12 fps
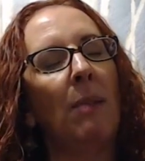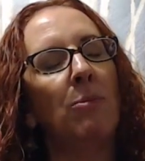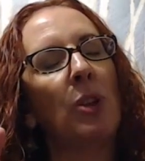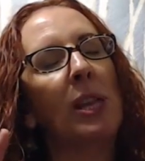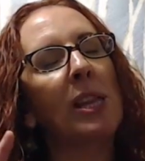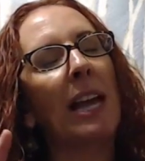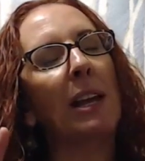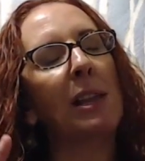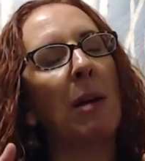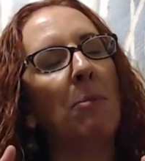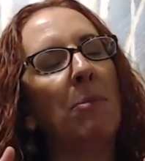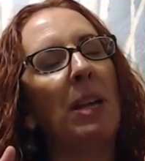Just like
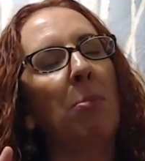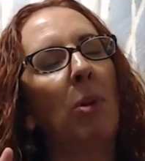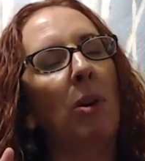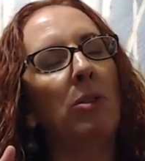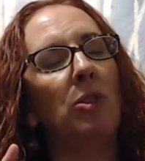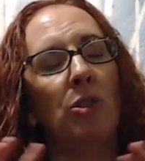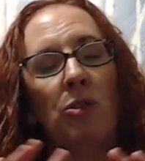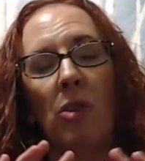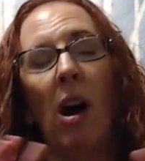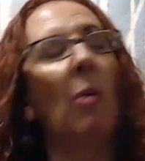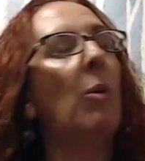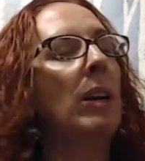some people do
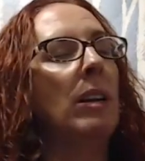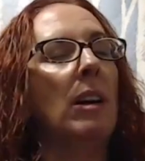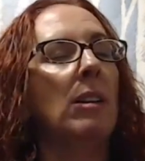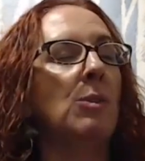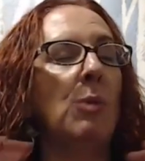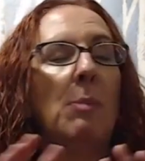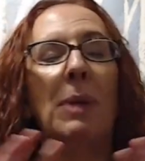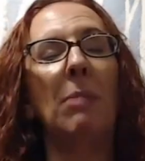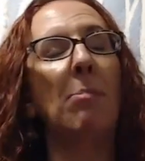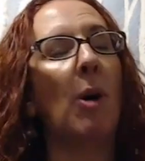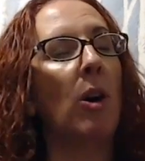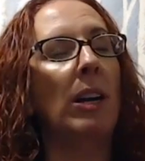not want to go to a
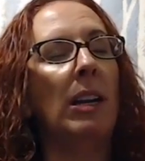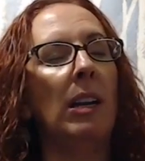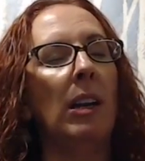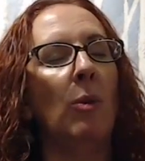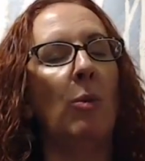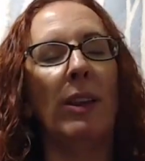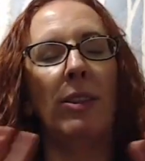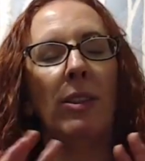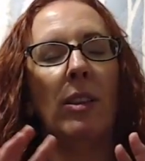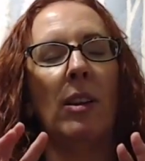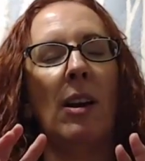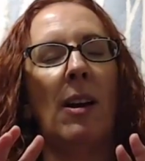big party with
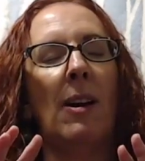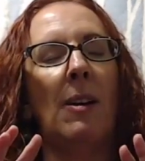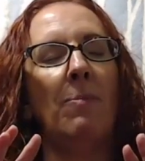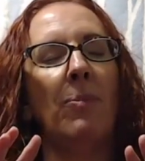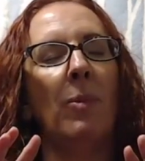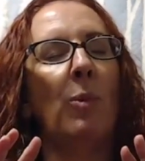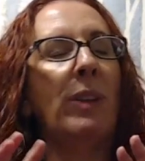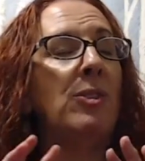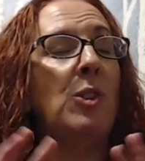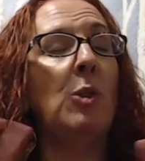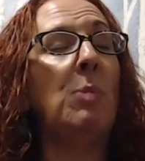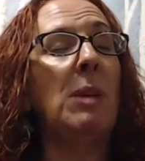
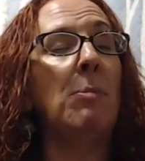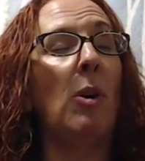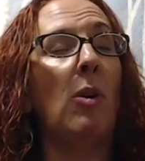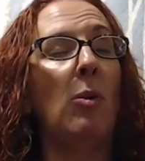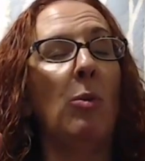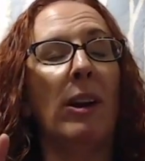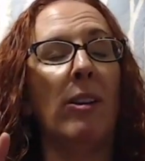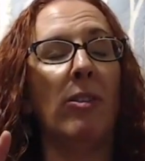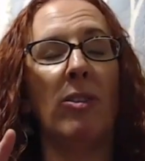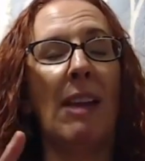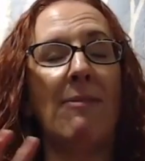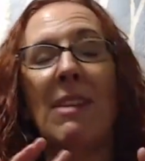new people where
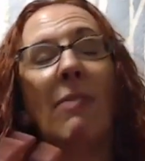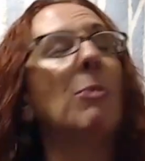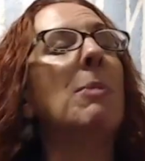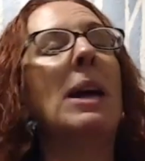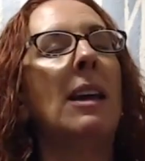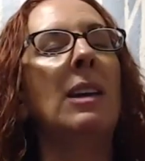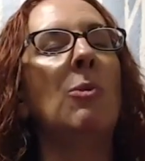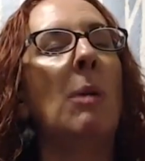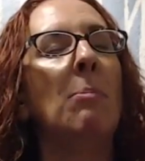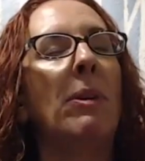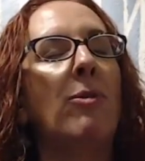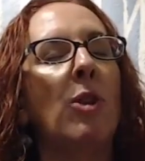they've never met
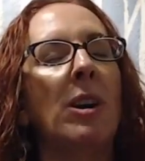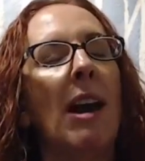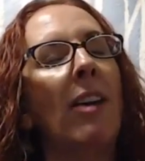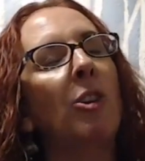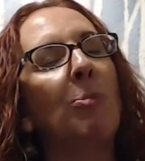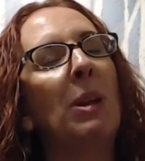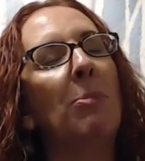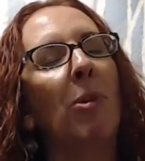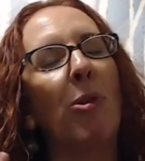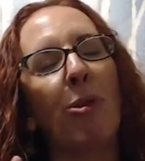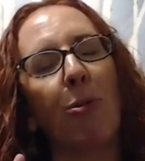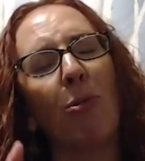anyone before, and other
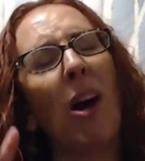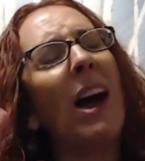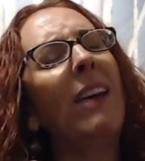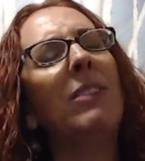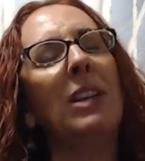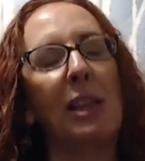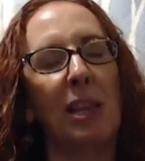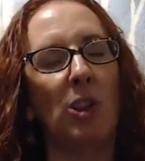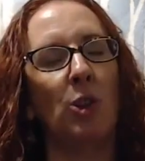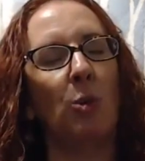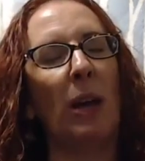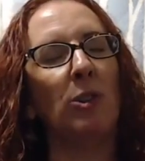people thrive in a
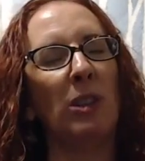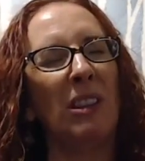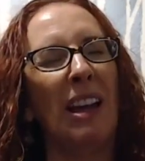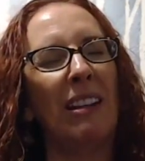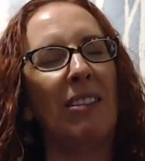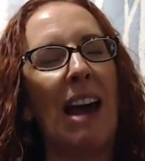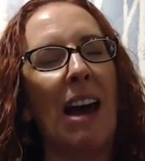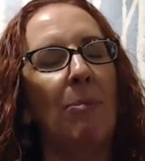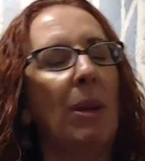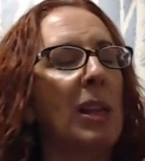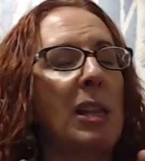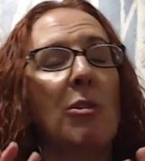situation like that
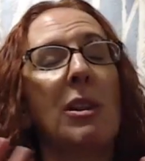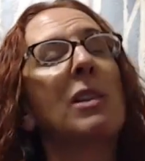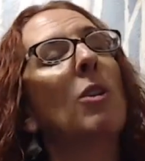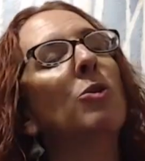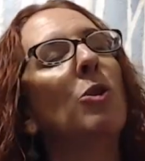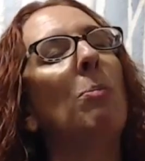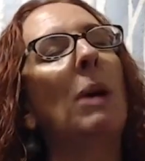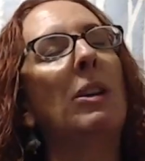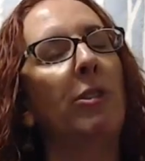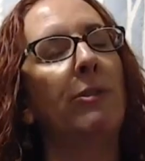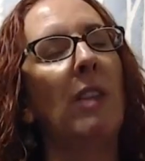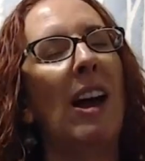because they're a social
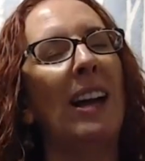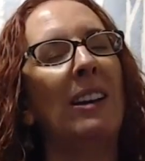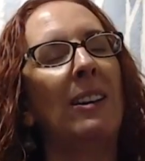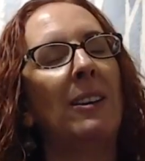butterfly.